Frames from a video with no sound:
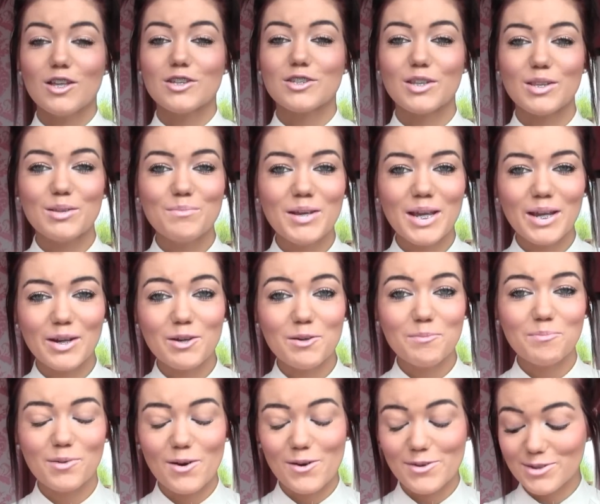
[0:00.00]
So the
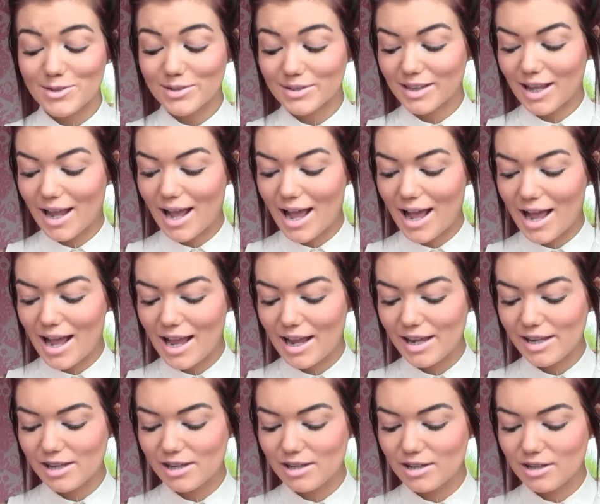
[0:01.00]
makeup product that
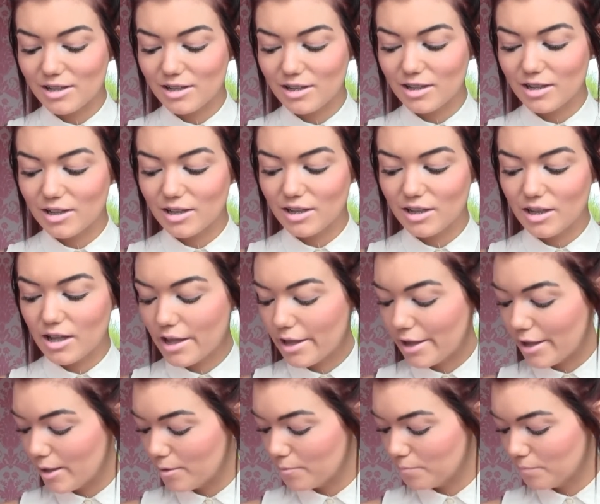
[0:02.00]
I
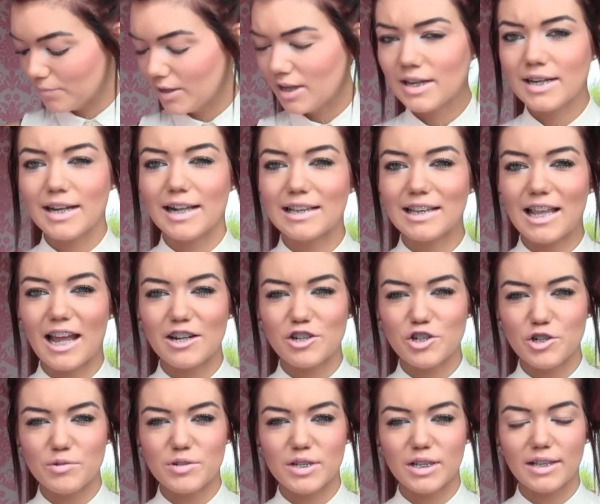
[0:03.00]
neglect
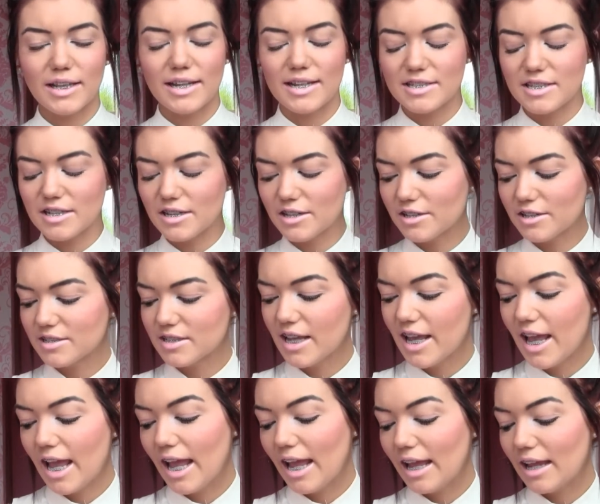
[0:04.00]
due to laziness
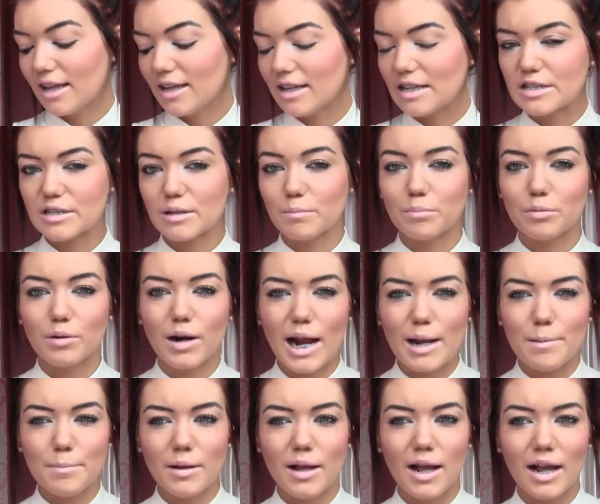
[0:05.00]
is
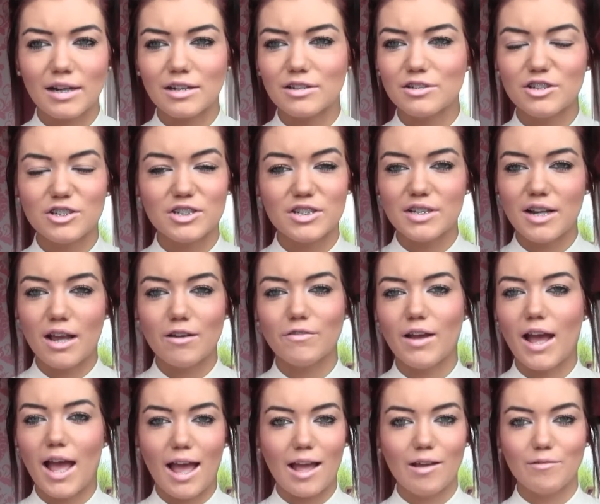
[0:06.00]
primer. I can just
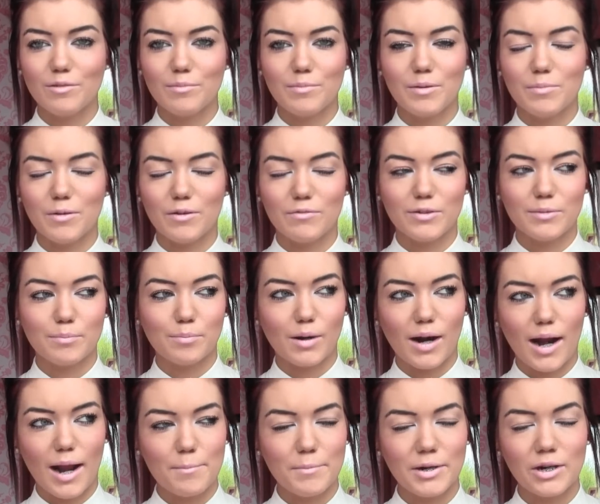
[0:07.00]
never ever be bothered
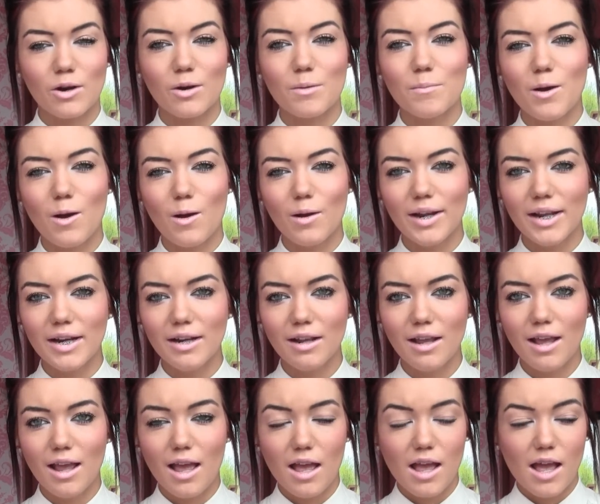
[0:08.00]
priming on a morning.
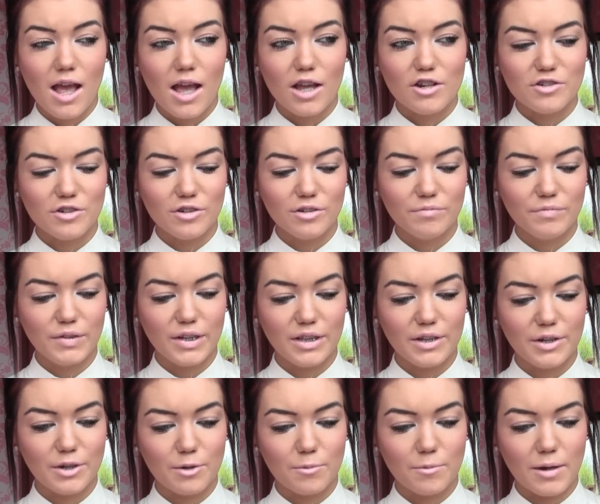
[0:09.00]
I don't
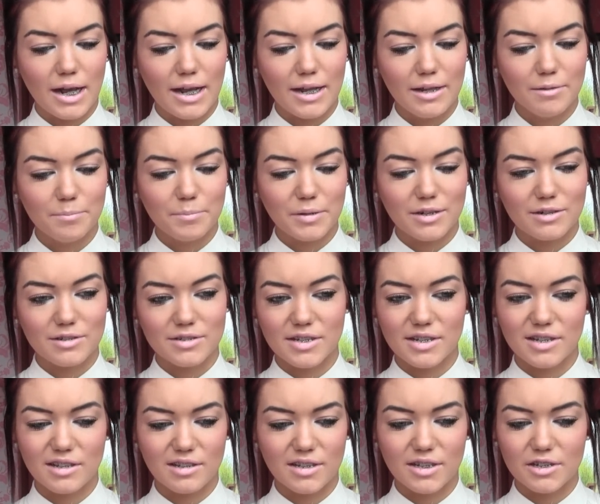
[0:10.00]
really know why, because
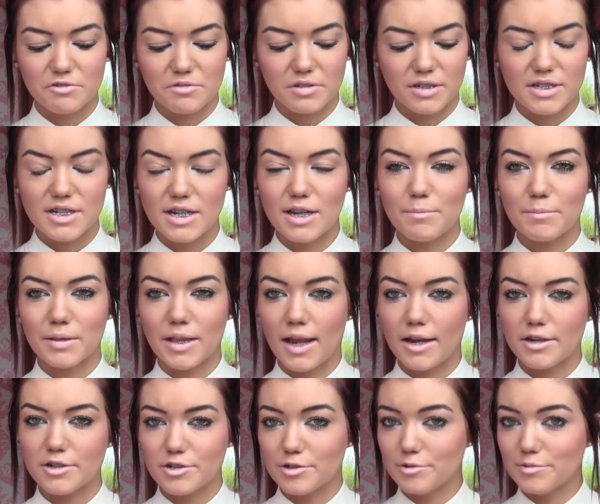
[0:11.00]
it'll literally take me
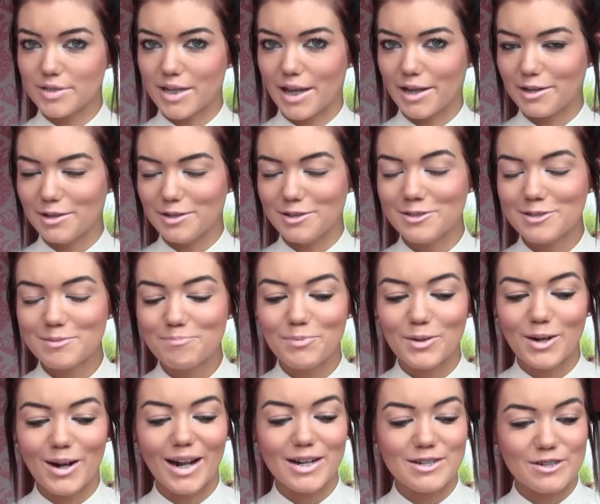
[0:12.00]
like 2 seconds,
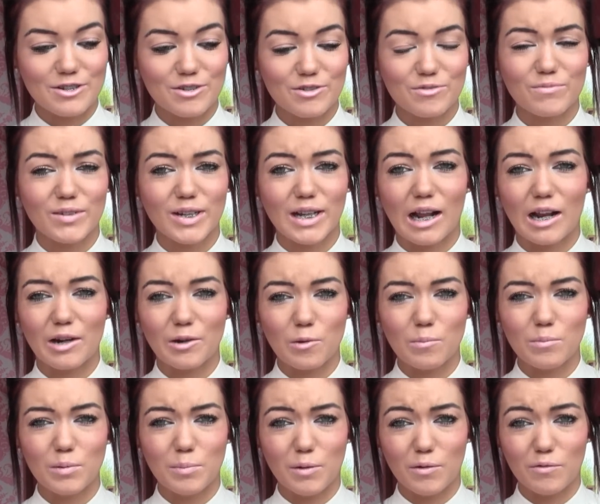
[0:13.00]
but I just
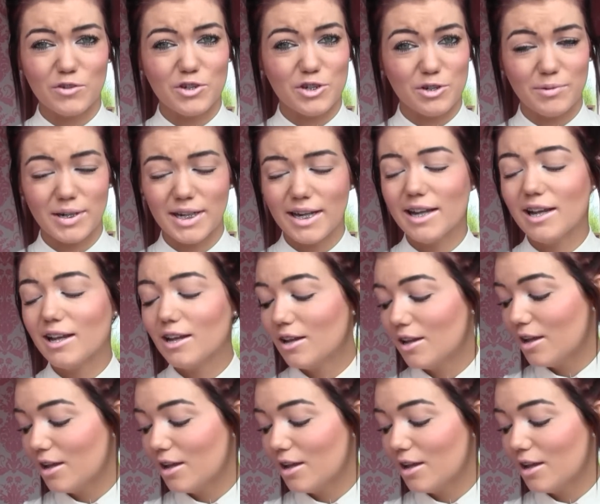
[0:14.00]
cannot be bothered doing it.